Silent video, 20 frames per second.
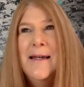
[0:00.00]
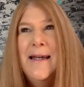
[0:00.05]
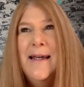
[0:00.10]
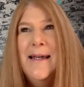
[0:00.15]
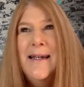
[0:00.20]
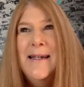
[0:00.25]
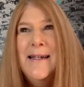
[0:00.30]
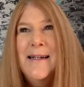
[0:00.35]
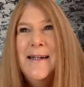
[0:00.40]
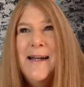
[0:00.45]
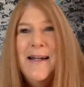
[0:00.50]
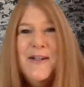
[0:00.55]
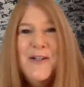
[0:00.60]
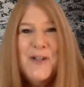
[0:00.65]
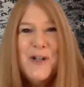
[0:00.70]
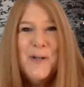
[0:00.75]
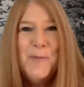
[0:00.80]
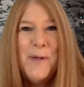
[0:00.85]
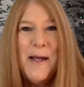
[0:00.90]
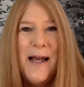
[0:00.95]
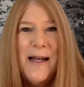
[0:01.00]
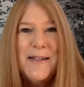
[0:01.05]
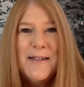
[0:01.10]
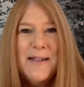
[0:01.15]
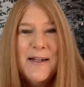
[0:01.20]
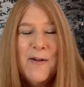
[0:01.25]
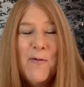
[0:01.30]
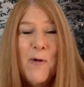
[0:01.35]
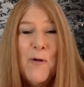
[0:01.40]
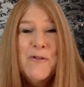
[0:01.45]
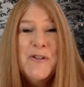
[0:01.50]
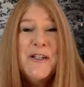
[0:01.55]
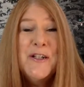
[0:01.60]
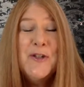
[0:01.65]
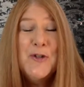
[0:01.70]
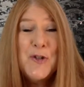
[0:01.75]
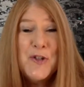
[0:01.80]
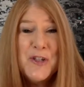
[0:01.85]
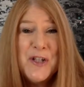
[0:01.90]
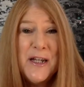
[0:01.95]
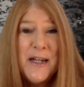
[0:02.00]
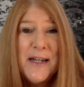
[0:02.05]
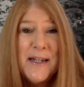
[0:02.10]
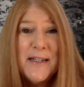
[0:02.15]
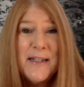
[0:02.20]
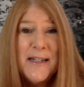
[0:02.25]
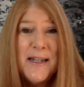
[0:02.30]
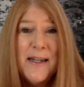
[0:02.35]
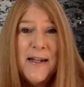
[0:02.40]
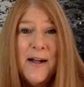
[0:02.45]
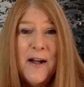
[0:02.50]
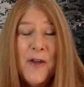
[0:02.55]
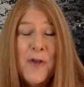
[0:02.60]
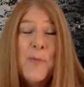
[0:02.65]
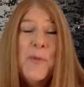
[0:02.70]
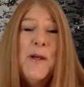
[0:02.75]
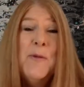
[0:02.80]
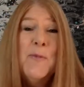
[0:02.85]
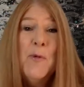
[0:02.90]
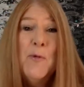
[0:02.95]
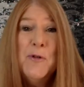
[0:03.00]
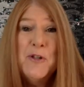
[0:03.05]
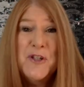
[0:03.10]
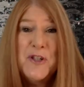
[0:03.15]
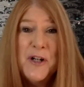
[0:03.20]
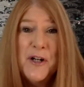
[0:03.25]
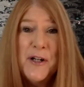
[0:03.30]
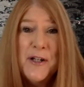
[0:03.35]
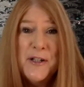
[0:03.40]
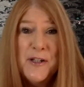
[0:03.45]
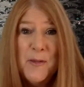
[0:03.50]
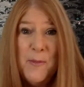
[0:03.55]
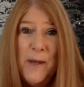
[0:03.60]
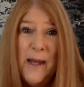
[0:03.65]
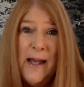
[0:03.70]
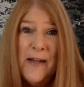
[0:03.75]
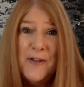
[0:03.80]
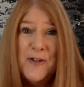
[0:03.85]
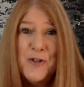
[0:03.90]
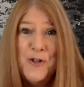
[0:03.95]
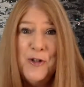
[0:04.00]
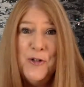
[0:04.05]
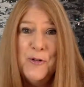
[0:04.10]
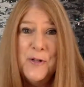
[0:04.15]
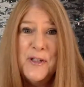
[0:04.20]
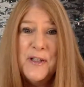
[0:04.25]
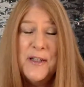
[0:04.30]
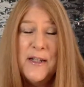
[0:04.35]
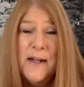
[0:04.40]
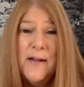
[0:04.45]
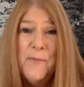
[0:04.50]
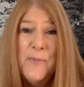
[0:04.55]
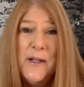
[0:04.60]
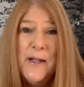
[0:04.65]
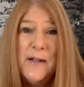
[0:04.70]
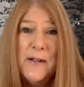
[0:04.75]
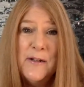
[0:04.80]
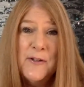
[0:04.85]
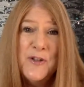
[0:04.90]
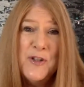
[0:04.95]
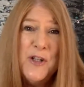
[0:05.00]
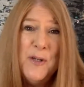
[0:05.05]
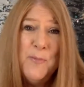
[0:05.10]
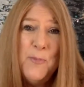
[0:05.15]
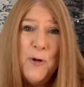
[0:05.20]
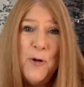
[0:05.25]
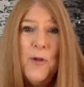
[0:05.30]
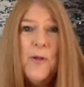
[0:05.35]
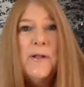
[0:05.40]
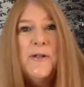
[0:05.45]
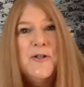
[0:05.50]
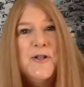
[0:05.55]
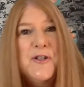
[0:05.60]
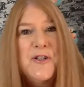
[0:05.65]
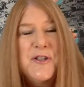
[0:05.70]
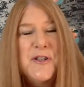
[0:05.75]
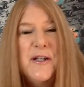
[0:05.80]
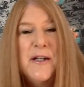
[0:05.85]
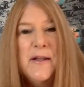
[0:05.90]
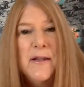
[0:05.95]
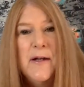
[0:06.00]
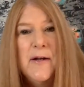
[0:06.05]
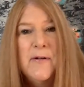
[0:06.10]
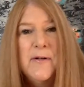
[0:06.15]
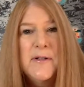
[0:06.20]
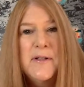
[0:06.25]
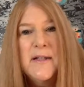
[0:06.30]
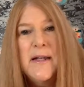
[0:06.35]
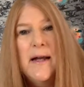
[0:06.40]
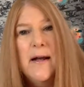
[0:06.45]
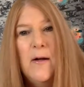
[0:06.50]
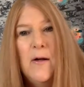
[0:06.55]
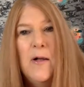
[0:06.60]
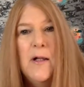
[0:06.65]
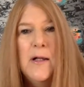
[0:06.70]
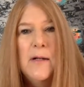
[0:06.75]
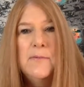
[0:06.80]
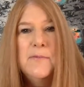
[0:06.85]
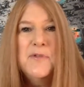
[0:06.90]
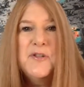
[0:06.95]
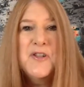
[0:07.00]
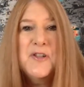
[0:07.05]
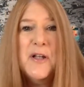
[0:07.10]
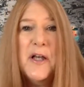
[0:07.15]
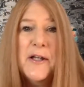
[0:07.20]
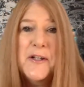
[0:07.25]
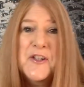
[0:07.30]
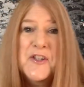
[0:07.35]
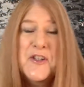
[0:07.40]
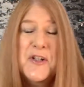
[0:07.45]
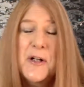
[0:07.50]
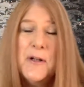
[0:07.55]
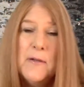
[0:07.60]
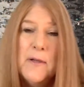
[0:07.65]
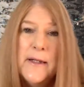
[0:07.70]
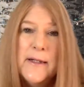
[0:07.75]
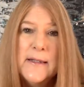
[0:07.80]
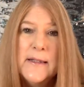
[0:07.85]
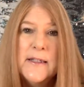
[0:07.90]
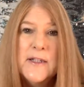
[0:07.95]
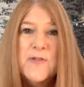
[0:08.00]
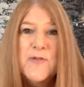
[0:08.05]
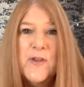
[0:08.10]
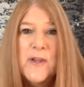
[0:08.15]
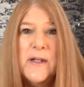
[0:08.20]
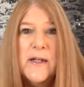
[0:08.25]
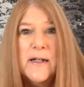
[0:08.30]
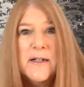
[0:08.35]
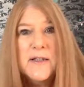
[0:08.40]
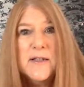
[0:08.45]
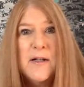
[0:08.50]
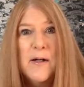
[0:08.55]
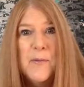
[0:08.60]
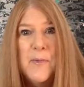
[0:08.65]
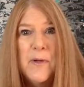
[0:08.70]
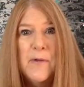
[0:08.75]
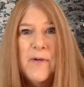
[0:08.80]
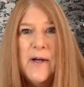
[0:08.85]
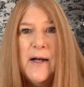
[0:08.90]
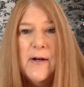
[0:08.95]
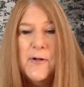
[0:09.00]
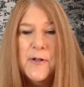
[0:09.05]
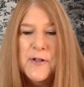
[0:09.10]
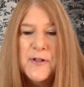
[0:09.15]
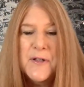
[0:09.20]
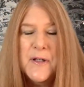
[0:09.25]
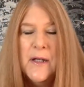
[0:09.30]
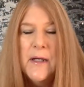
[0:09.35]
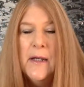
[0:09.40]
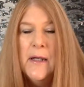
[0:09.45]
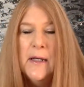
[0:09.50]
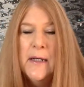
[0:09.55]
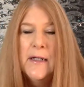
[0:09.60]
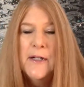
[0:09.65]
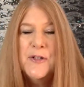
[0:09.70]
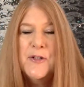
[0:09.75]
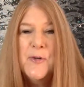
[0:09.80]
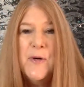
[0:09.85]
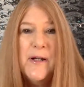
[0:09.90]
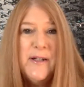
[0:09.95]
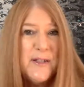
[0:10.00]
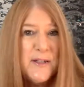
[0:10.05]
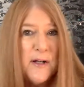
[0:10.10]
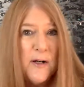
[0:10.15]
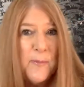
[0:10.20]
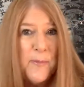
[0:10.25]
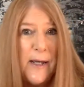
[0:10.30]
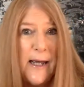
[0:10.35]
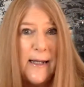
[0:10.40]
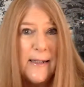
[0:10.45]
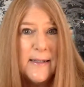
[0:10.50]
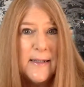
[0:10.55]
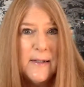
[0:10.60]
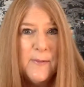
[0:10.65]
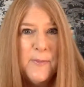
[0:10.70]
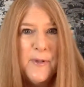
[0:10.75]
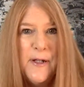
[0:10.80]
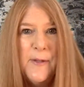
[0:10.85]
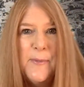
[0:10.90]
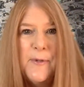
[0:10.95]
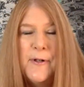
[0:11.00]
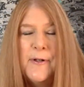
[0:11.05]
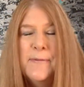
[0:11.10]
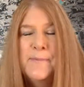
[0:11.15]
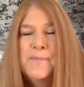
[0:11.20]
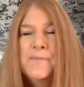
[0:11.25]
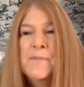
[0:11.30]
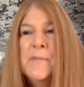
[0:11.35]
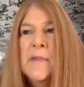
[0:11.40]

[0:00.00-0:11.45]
And I started passing, and what was interesting is then other people were starting to pass too instead of being a sheeple and just sitting there and saying, oh, I'm just kind of stuck like this for the next couple of hours. So I start passing people.